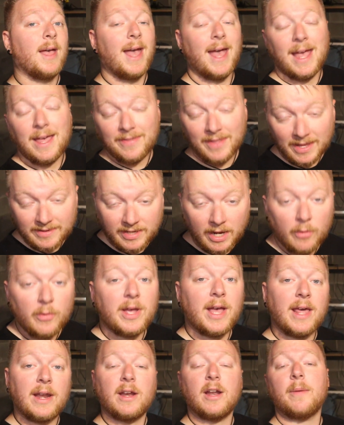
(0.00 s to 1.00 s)
And that's how
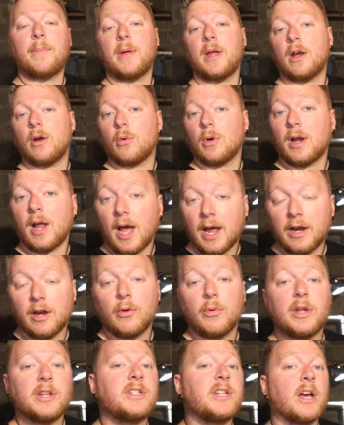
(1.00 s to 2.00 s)
we ended up here when
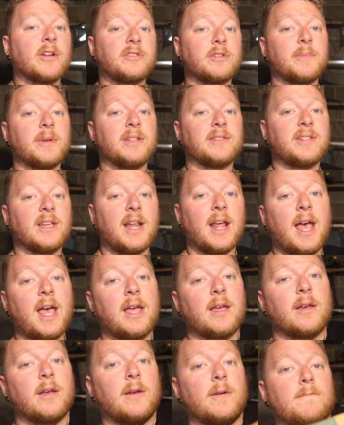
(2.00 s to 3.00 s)
Higer reached out to me and said,
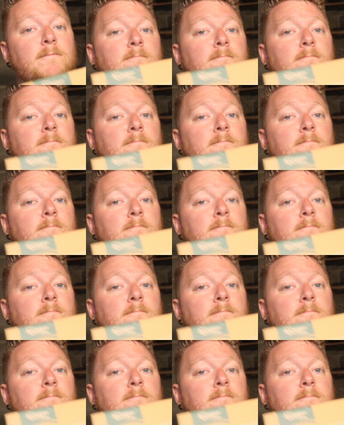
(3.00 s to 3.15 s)
hey,